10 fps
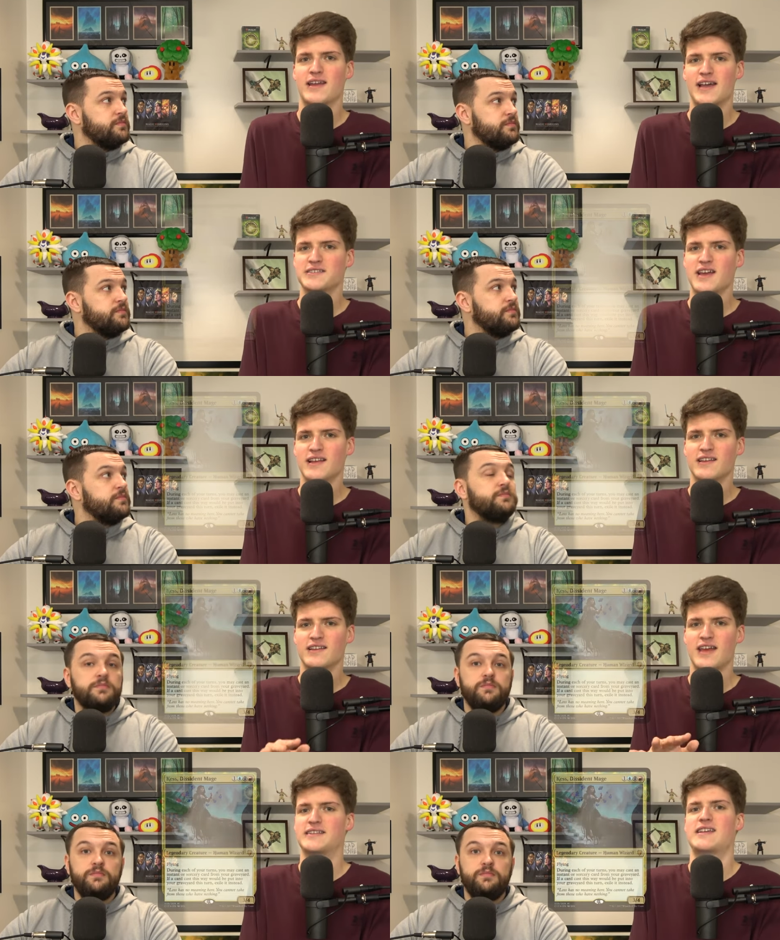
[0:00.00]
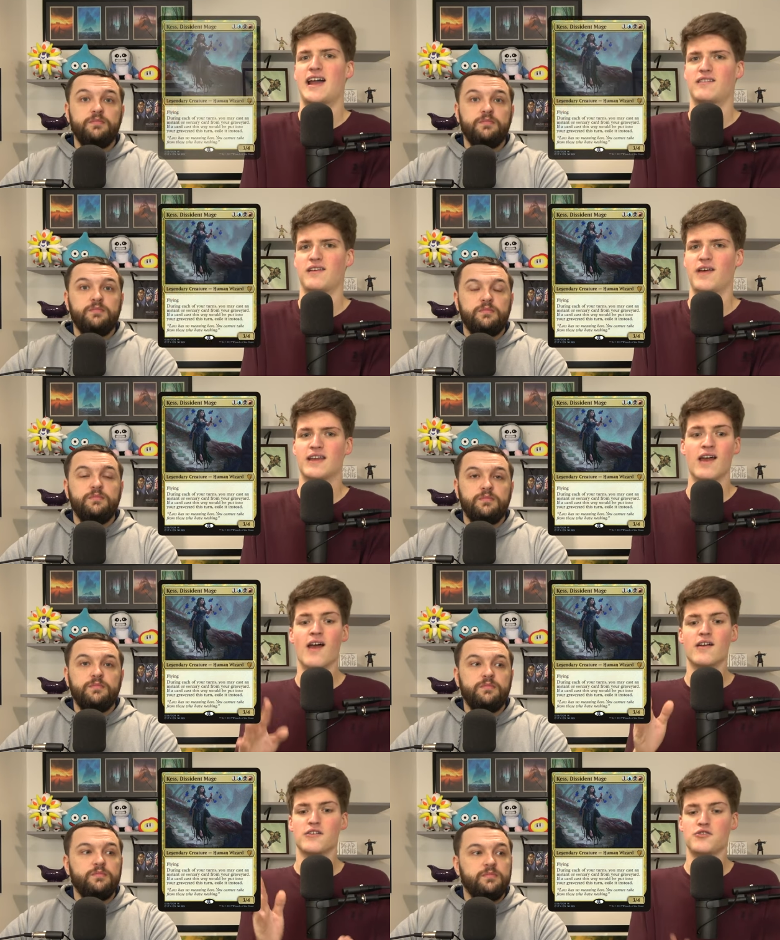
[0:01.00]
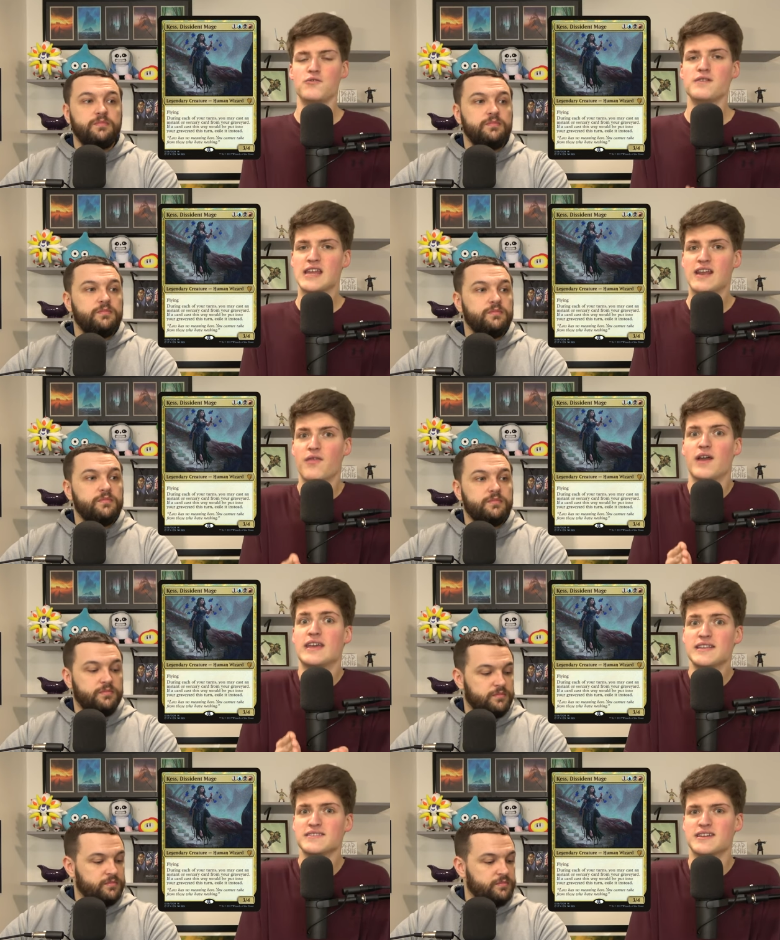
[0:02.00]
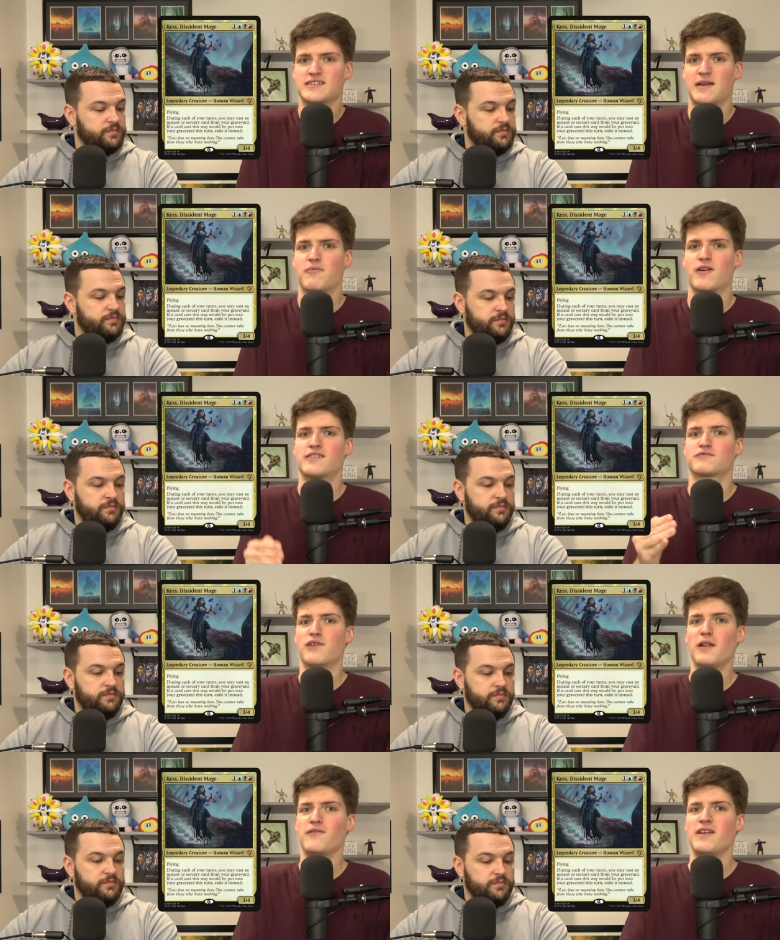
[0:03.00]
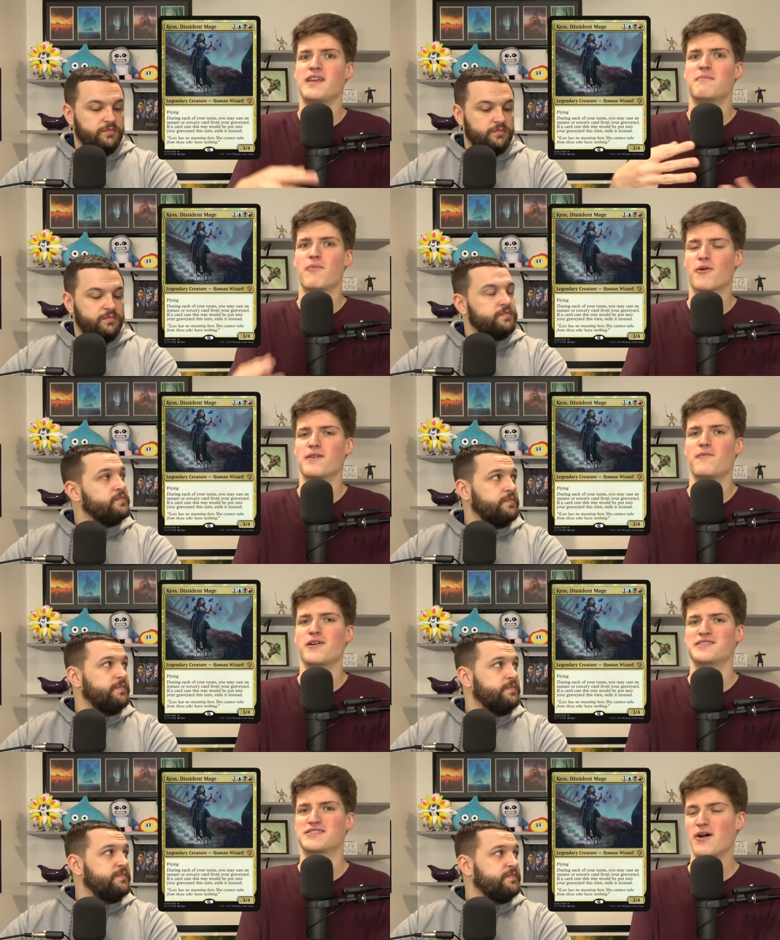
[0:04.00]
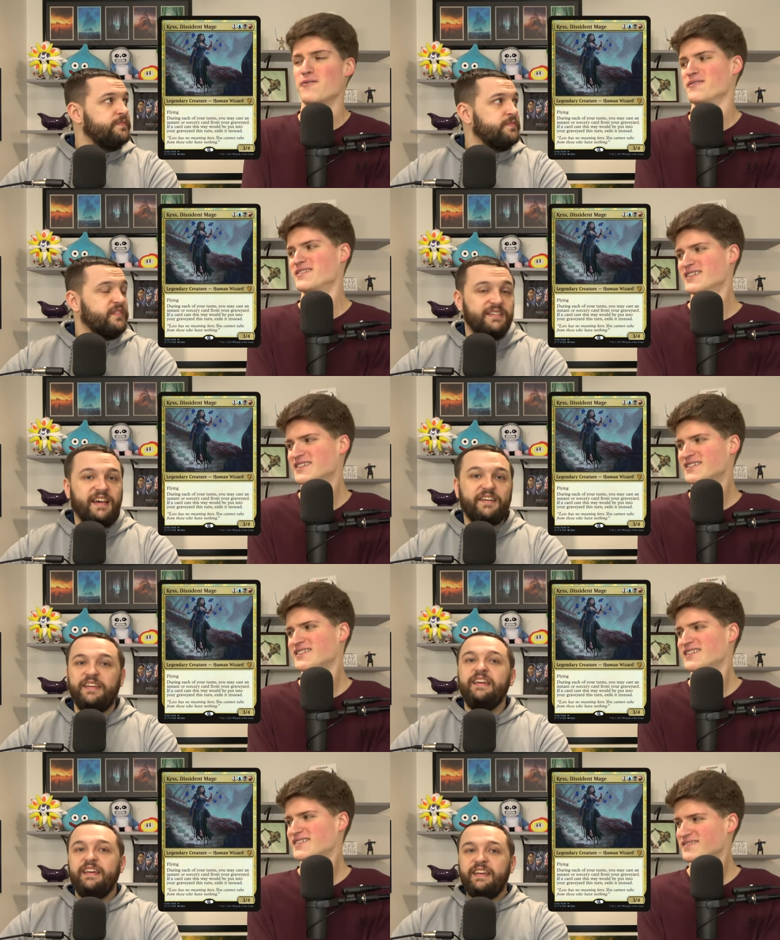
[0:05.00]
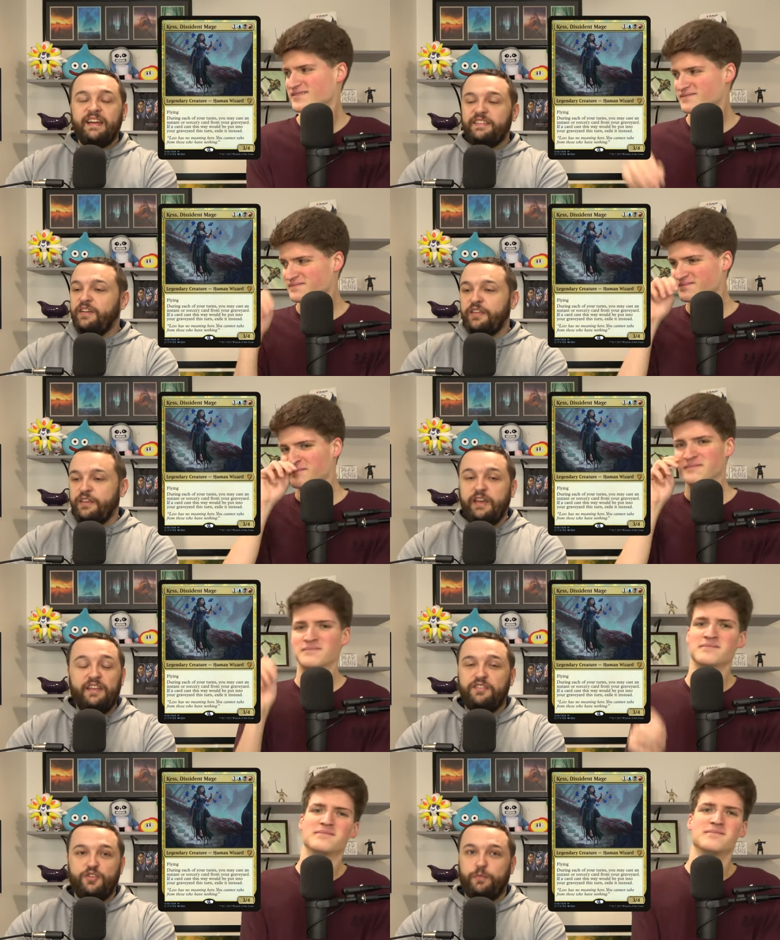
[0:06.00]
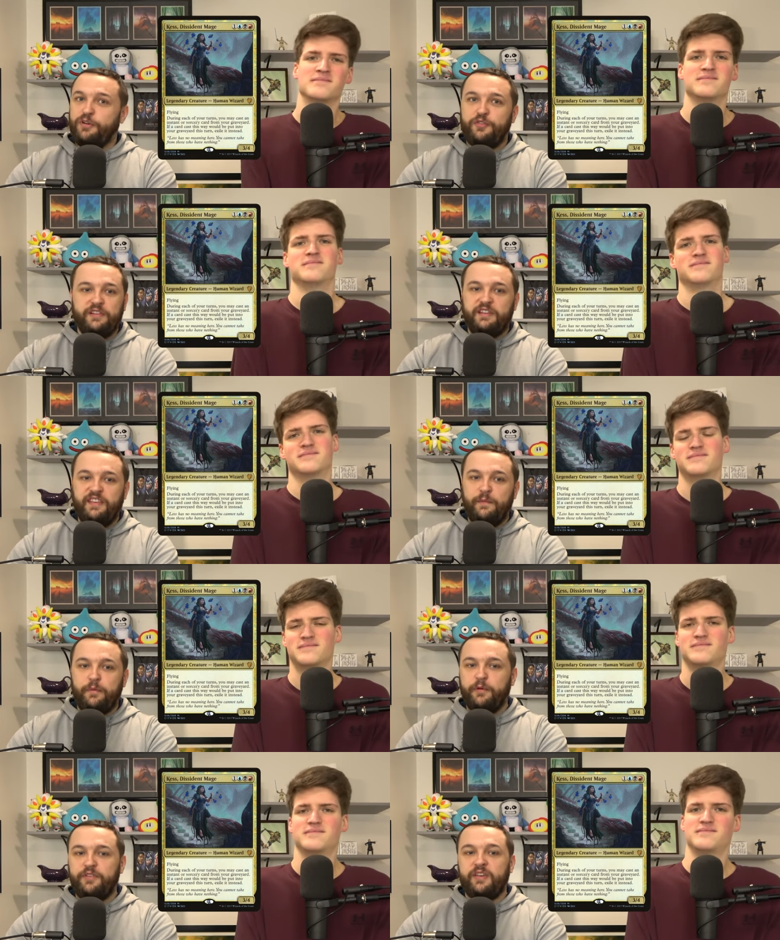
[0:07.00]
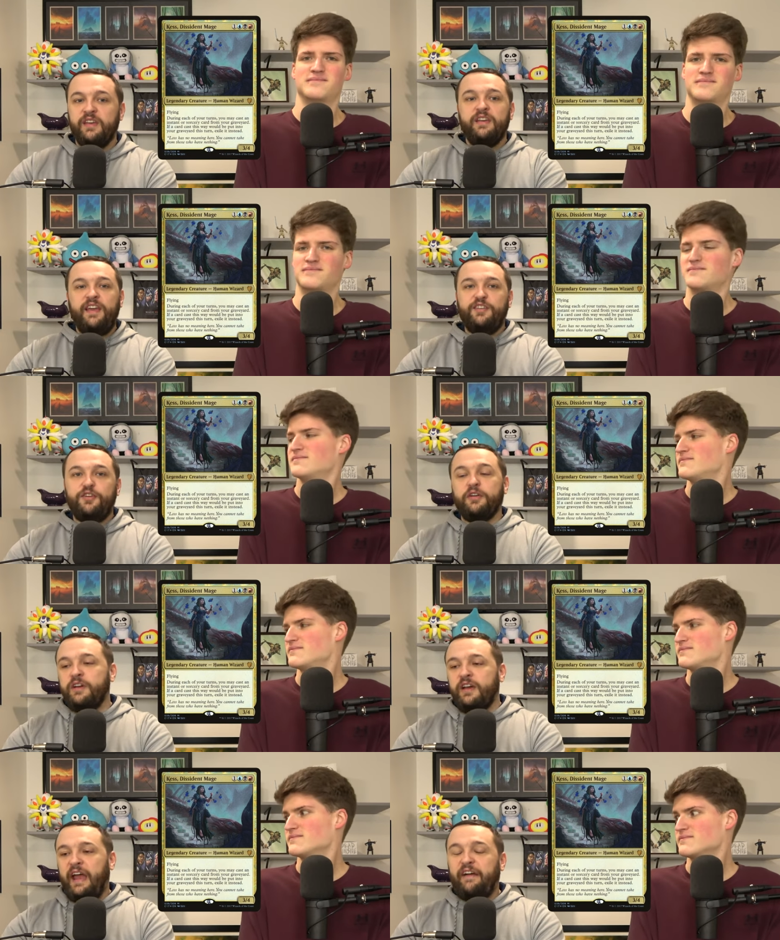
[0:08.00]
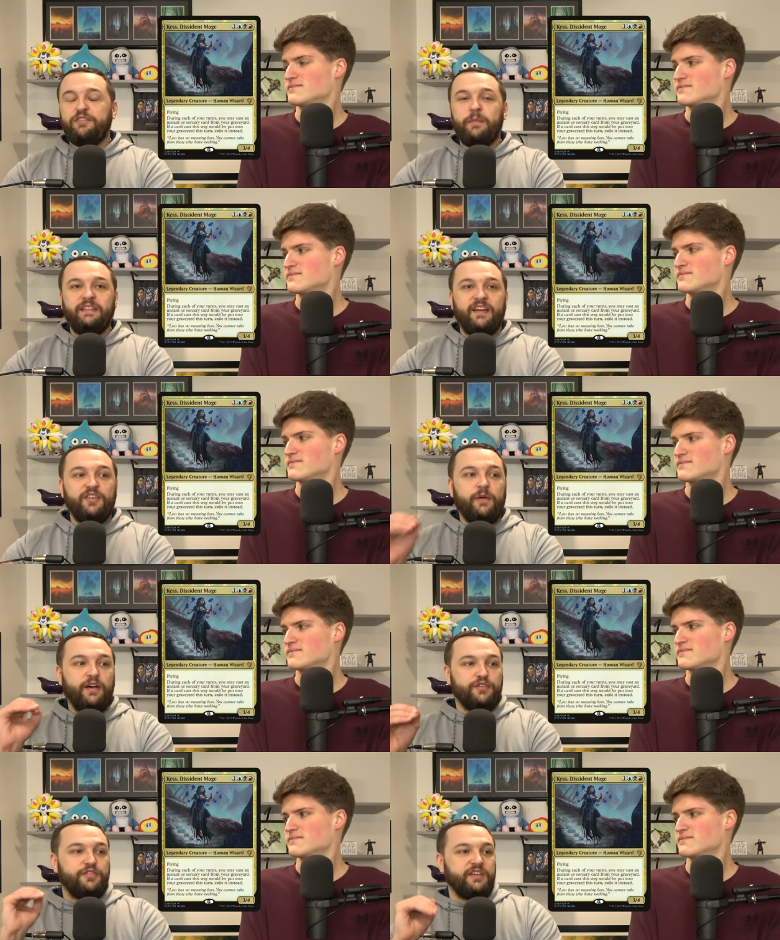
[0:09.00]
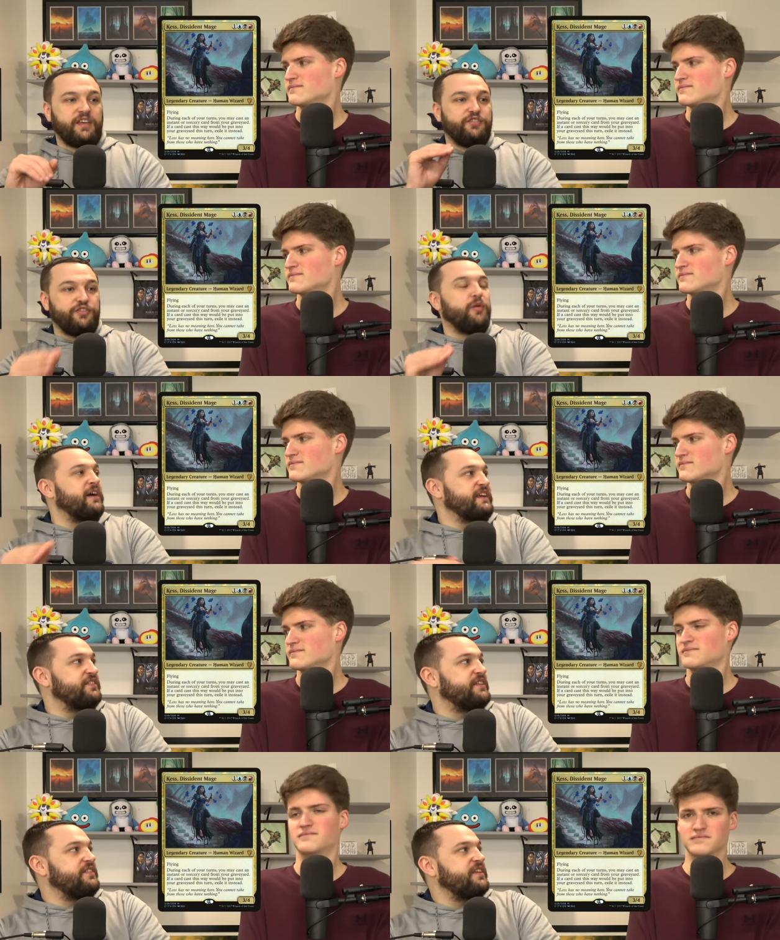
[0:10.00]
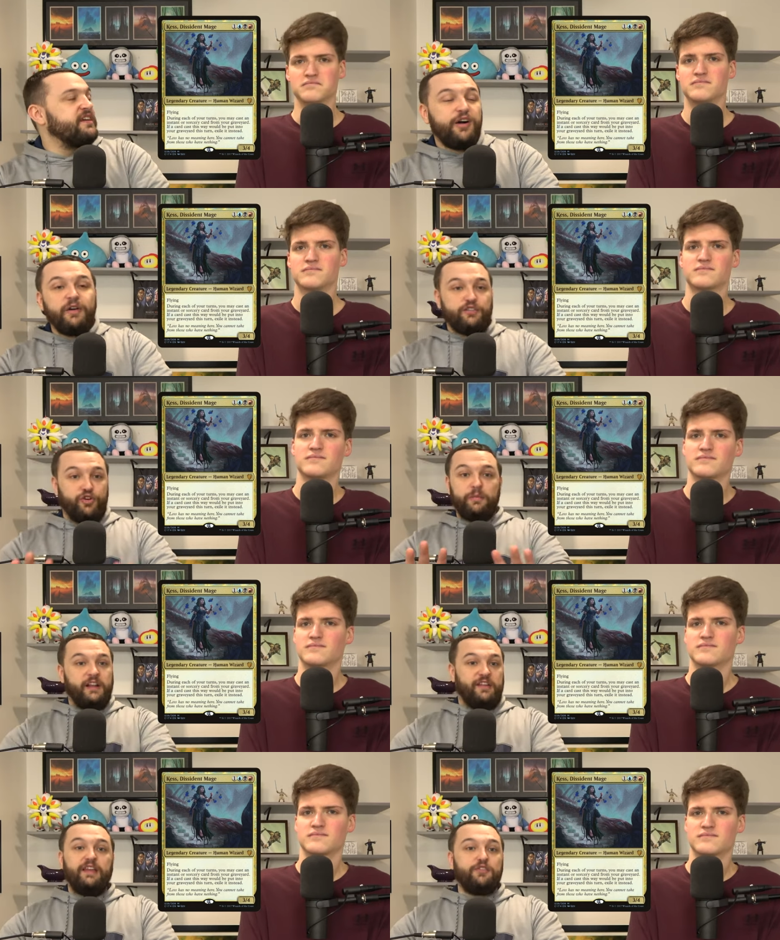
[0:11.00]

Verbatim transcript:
Speaker 1: Kess deck, exactly. Like you need the instant type where it's relevant in more than one zone. Exactly.
Speaker 2: Yeah, exactly. Kess is perfect example where it's like, yeah, sure. After my deadly box and things, I still want instance. Okay, terminate